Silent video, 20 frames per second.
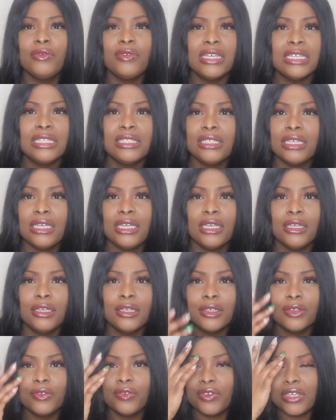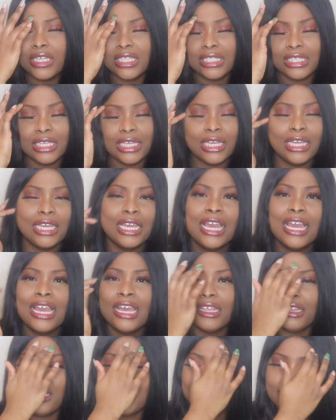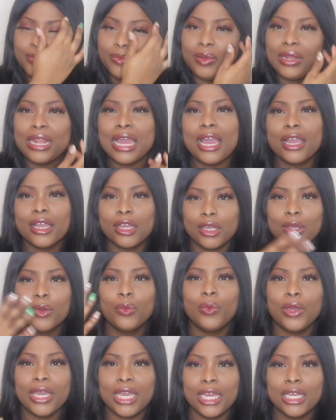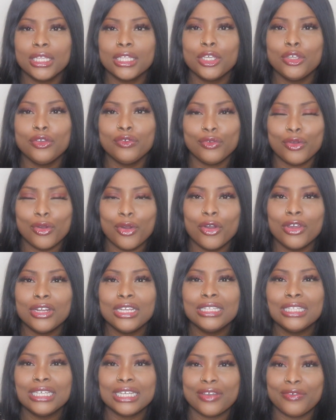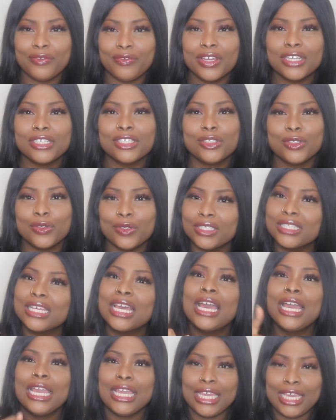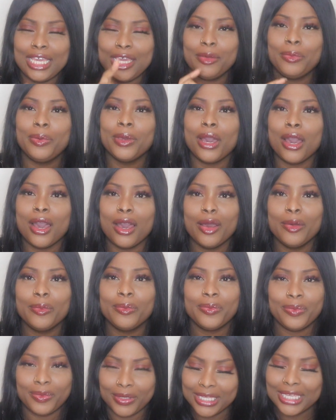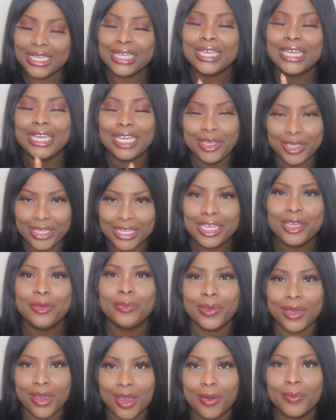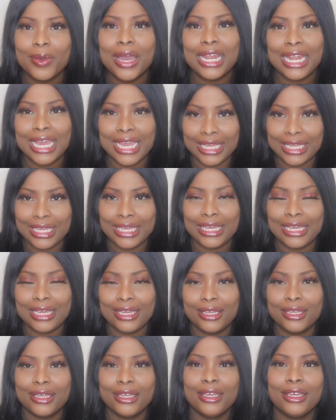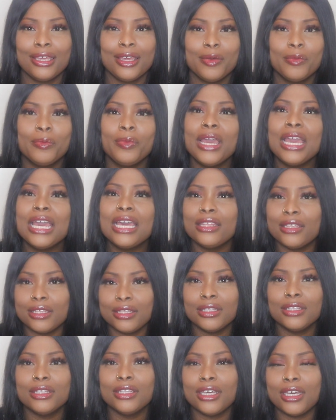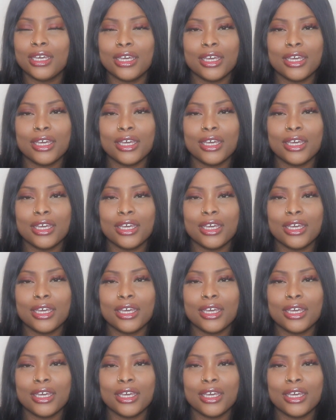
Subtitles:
and Reese, this black wig that you've got on in the confessionals, keep it up. Keep it up. I like it. Better than